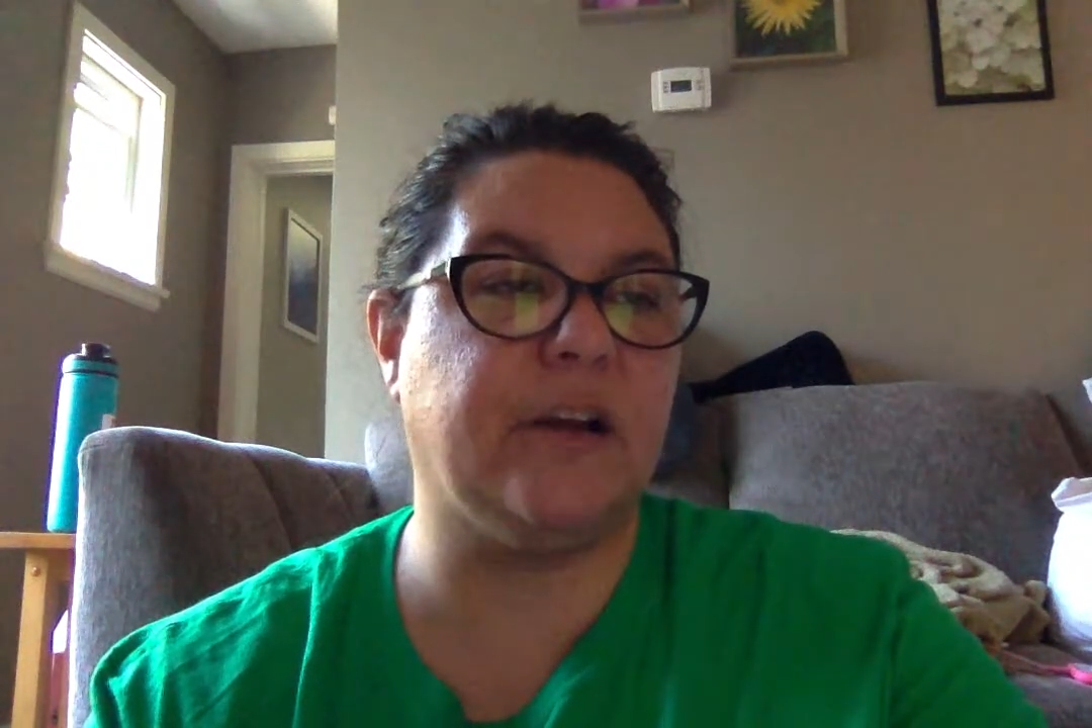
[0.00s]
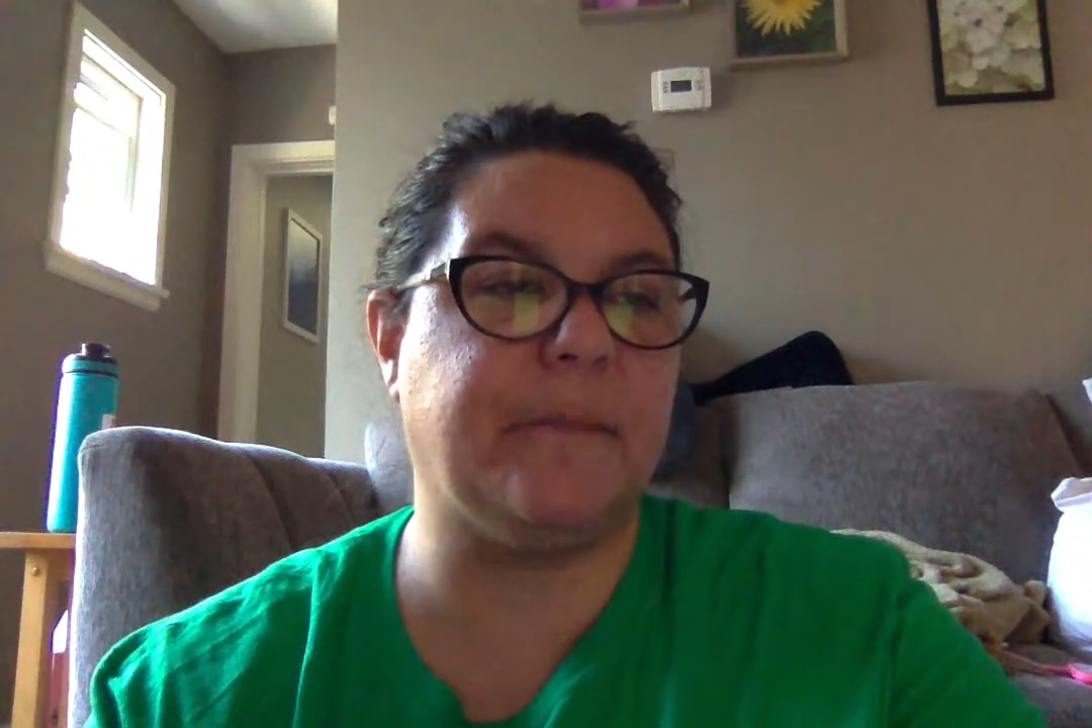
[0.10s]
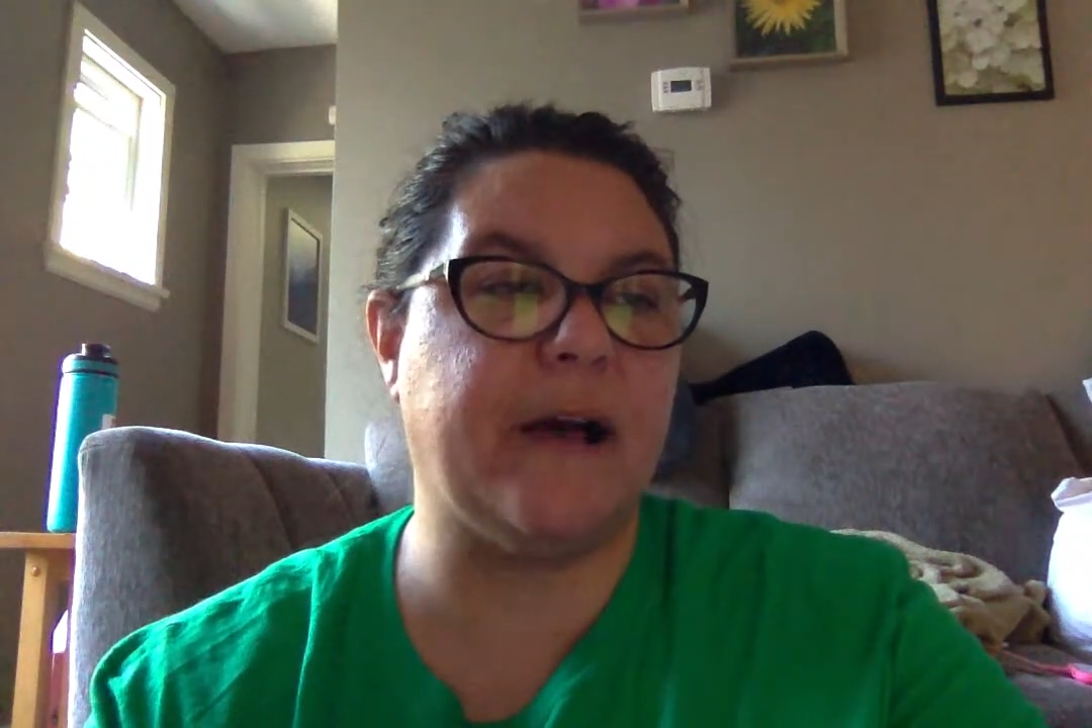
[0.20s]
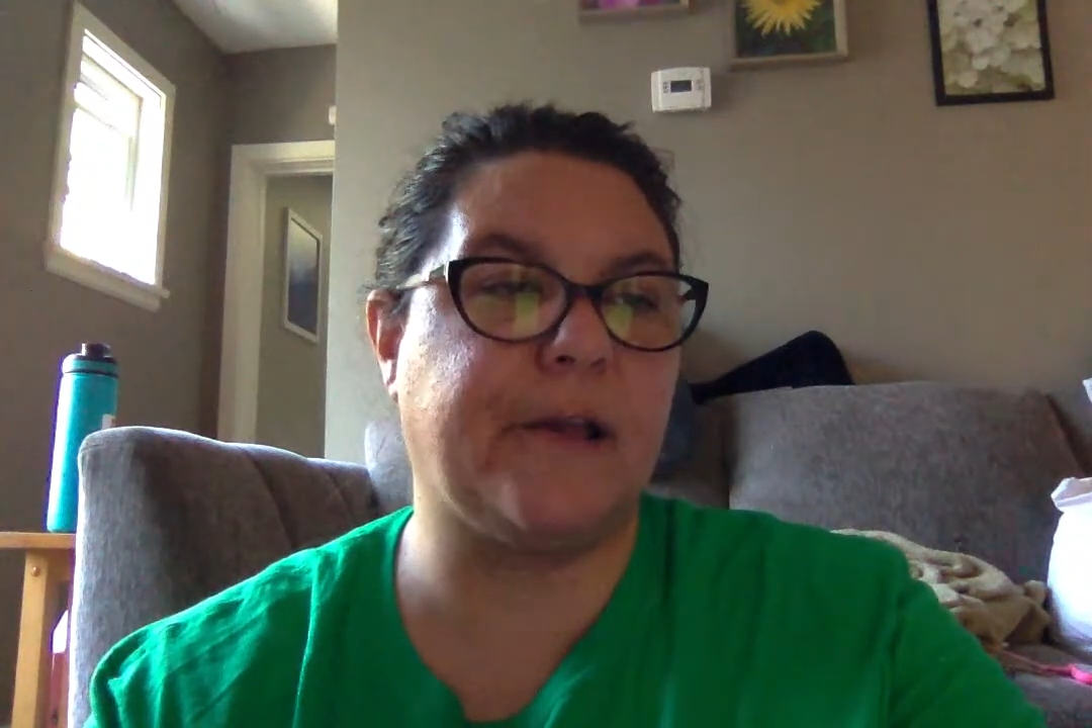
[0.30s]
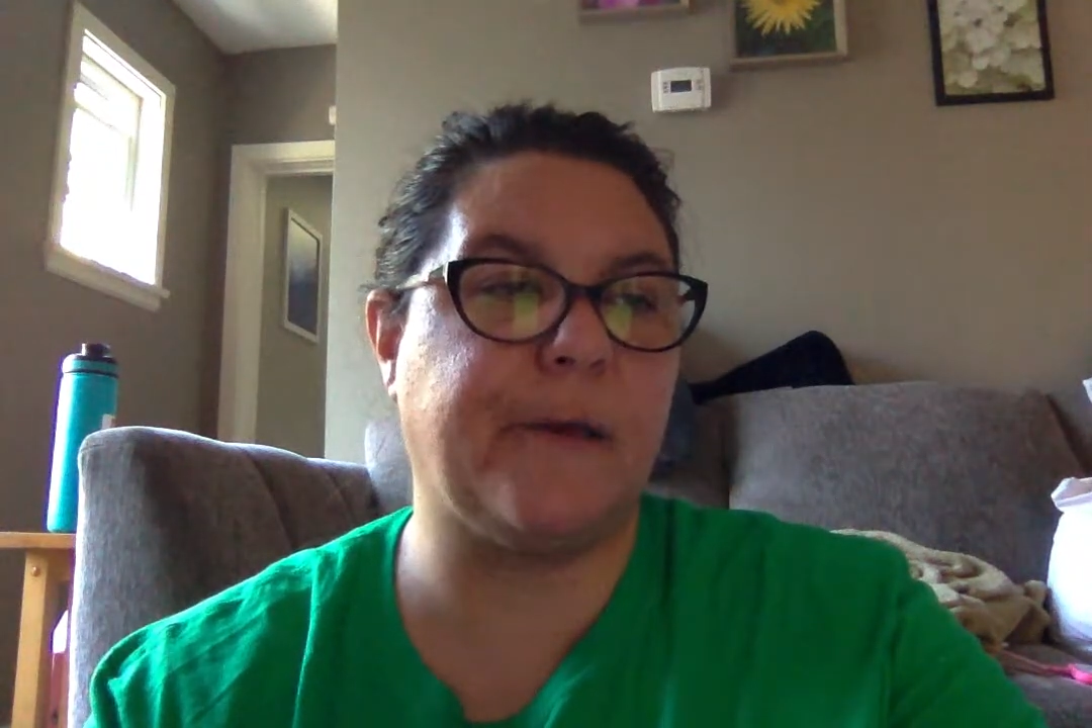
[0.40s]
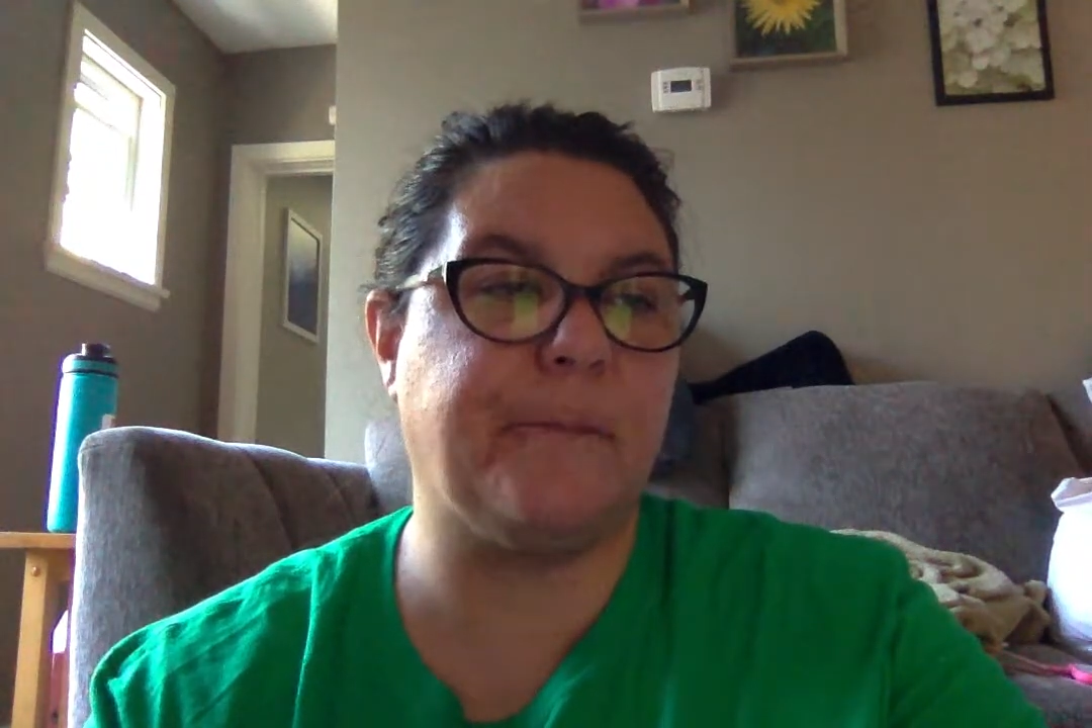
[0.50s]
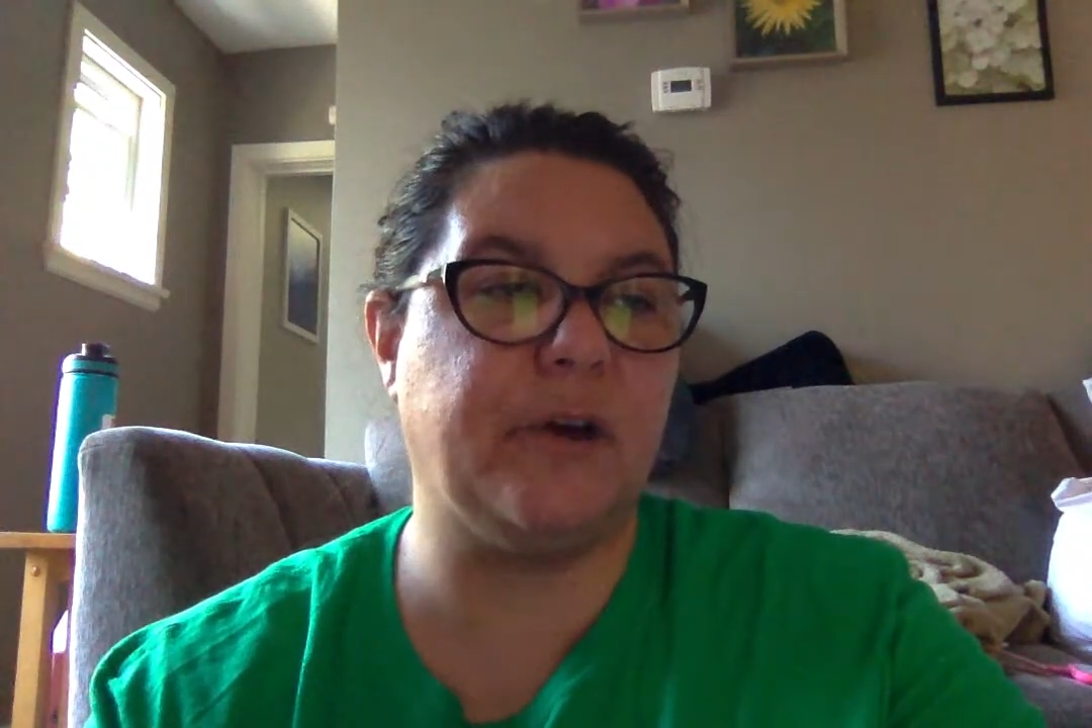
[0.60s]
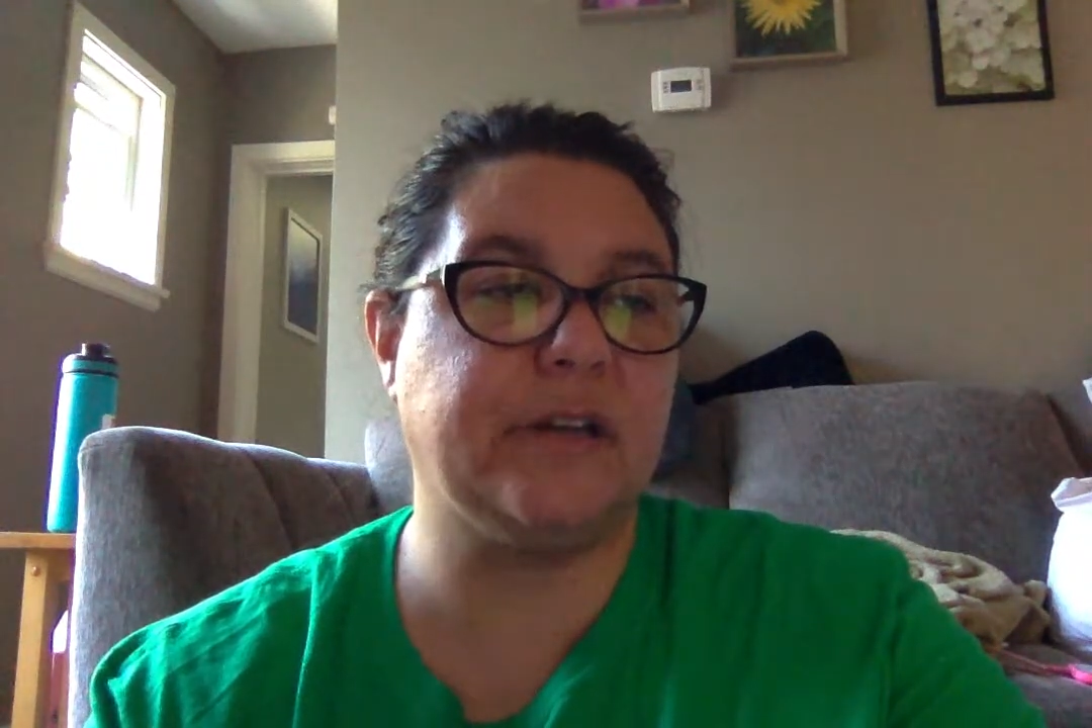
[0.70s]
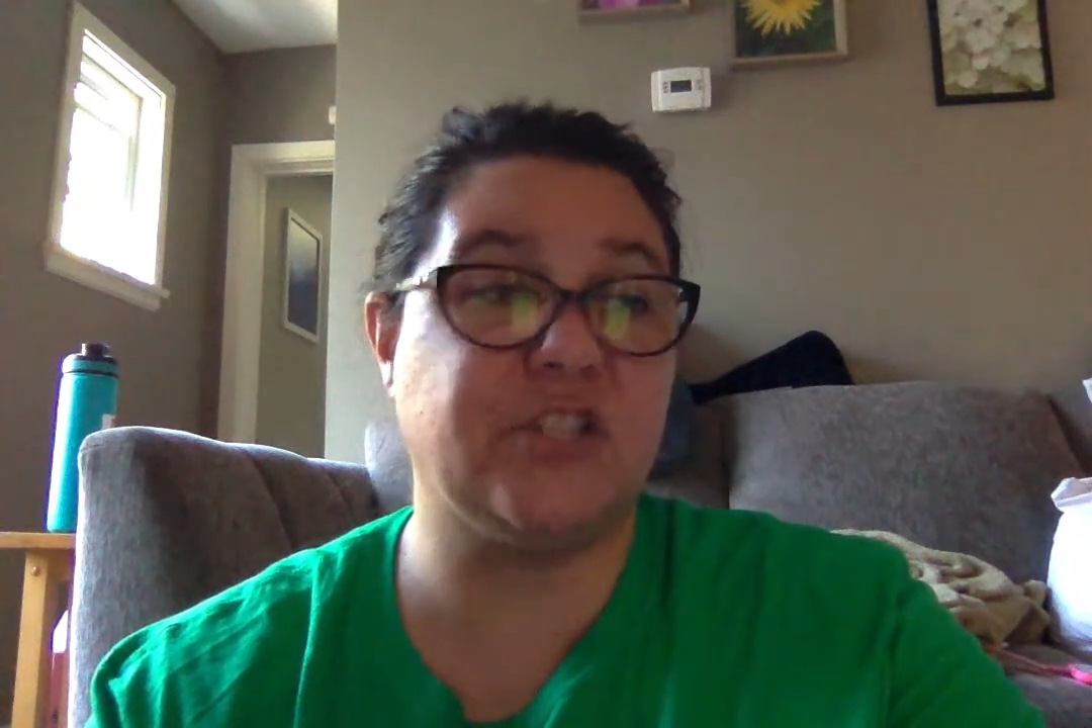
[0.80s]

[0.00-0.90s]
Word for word: her pocketbook.